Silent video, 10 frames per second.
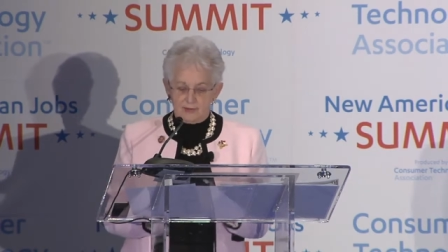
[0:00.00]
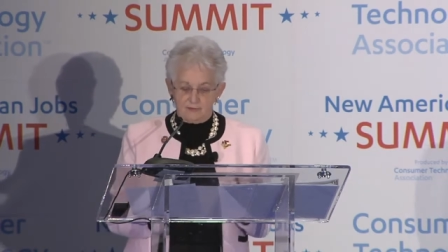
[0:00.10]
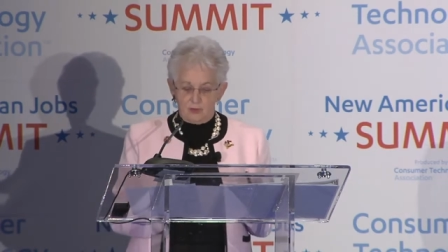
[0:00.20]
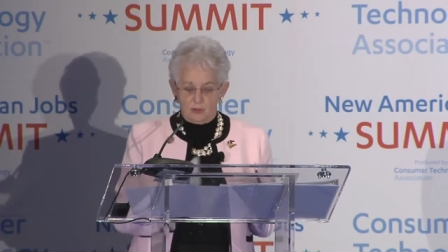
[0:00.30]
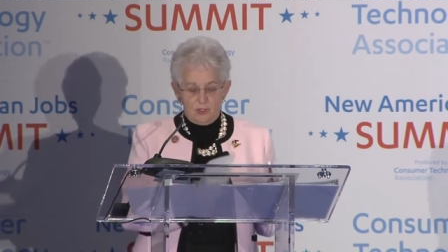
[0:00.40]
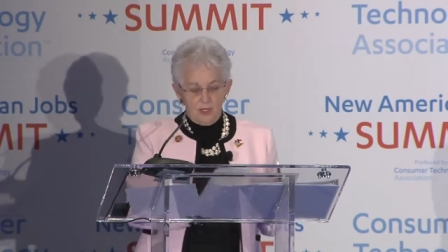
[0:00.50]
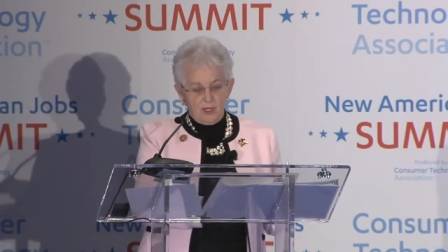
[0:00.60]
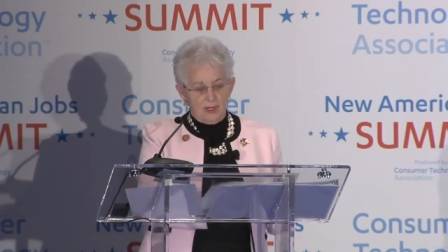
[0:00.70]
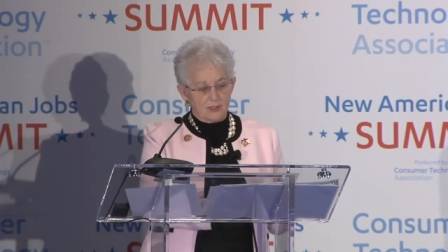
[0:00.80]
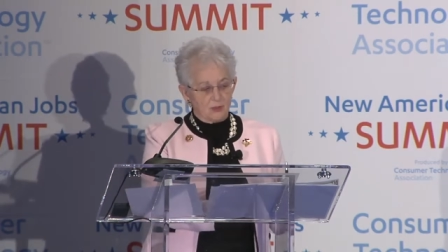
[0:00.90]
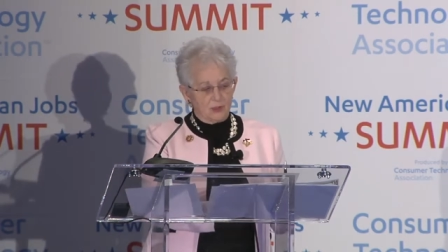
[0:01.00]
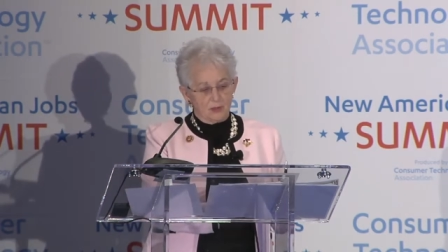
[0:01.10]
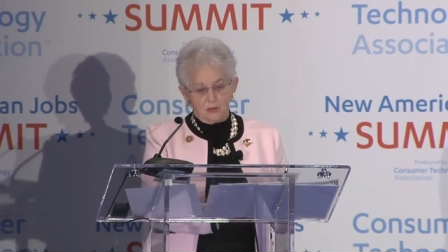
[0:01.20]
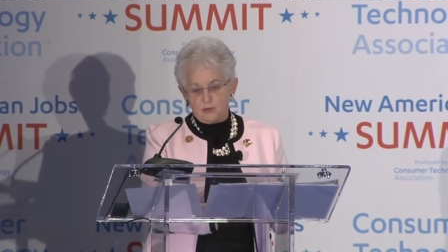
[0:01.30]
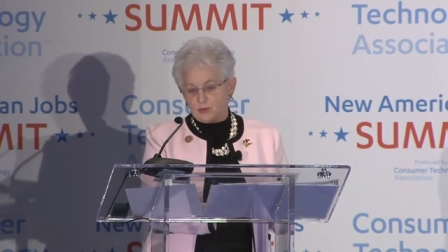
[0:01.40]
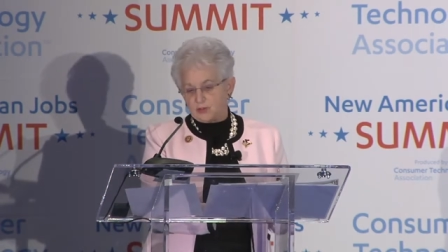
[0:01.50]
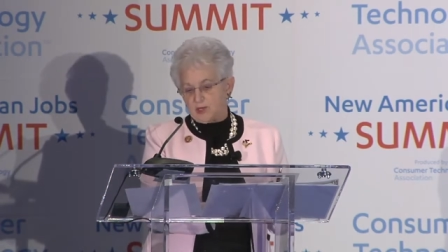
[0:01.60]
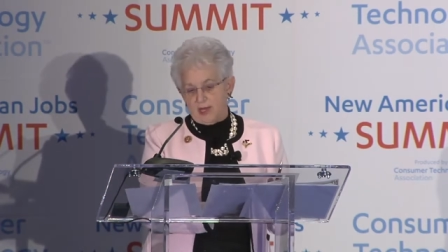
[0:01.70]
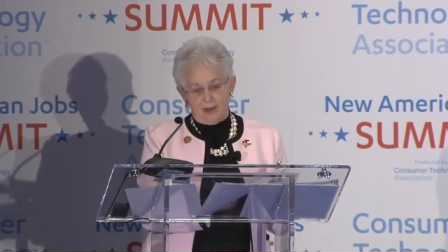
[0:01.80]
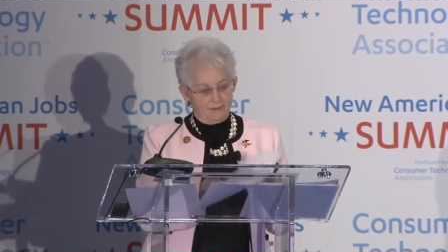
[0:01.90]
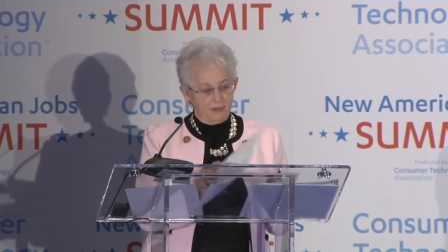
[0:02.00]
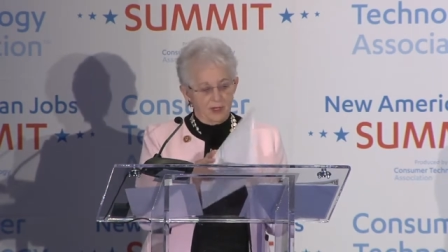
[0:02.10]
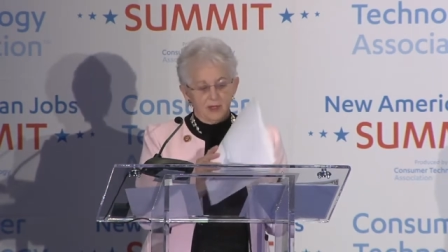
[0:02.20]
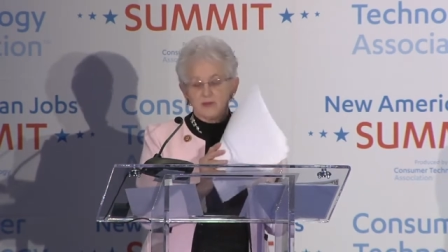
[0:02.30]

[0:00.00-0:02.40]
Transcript: of you as we do just that.